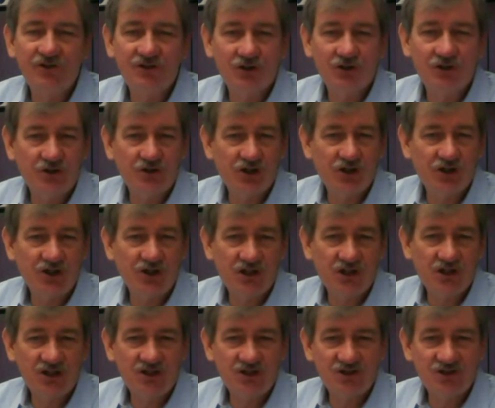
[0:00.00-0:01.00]
search
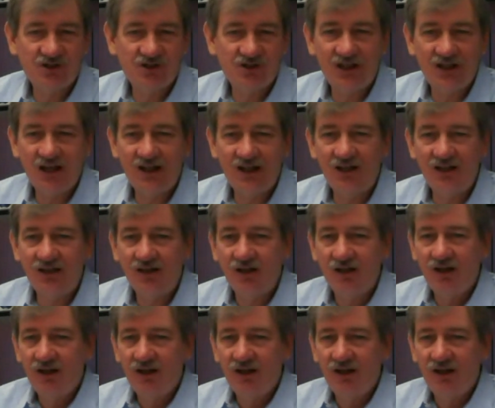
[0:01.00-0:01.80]
engines, and they